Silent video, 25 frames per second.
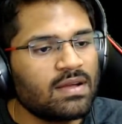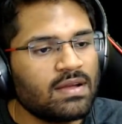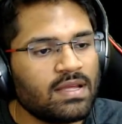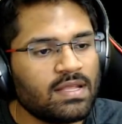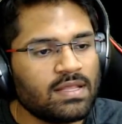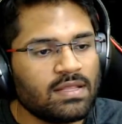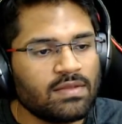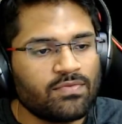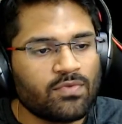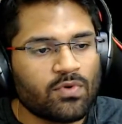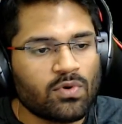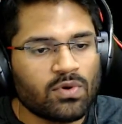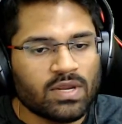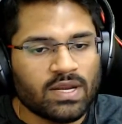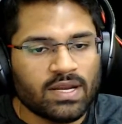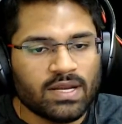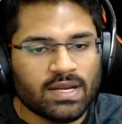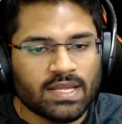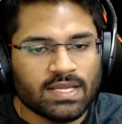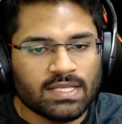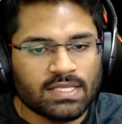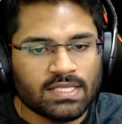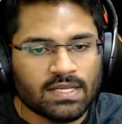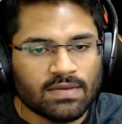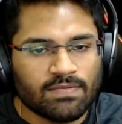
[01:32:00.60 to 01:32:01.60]
in the
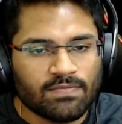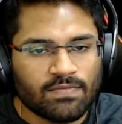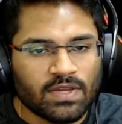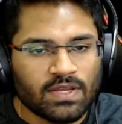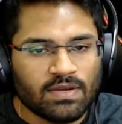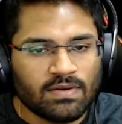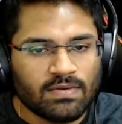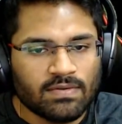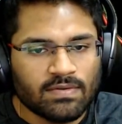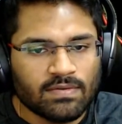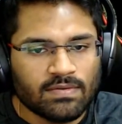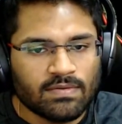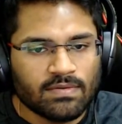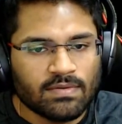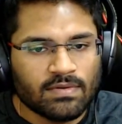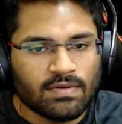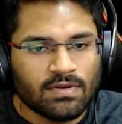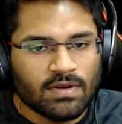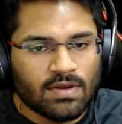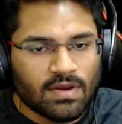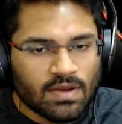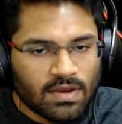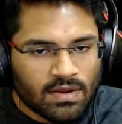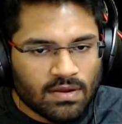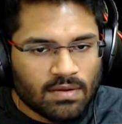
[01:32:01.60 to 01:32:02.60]
14 days somewhere.
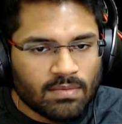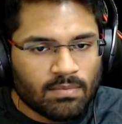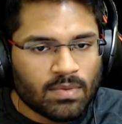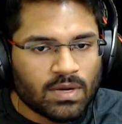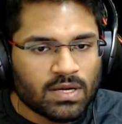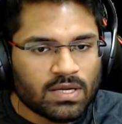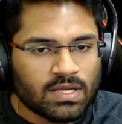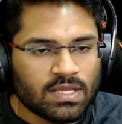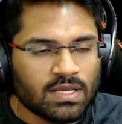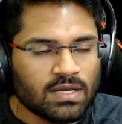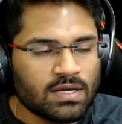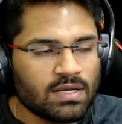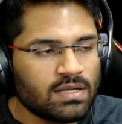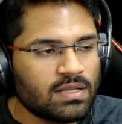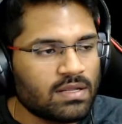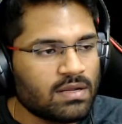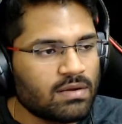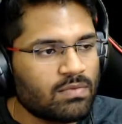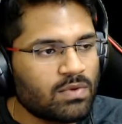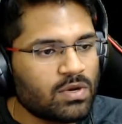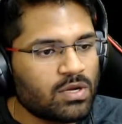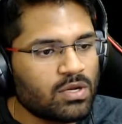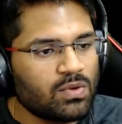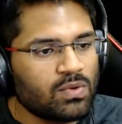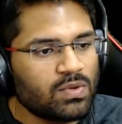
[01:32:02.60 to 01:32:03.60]
But here
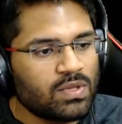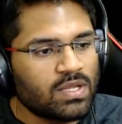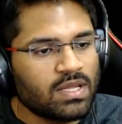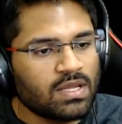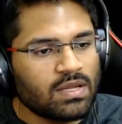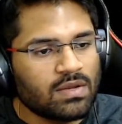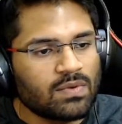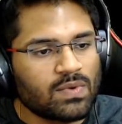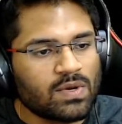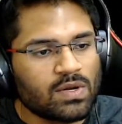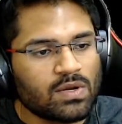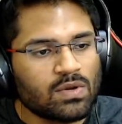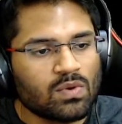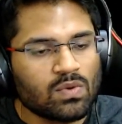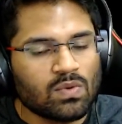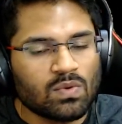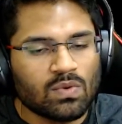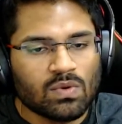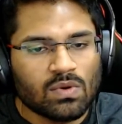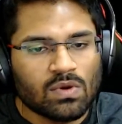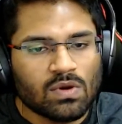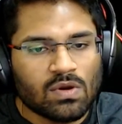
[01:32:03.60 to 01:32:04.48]
now, what do you think you will do?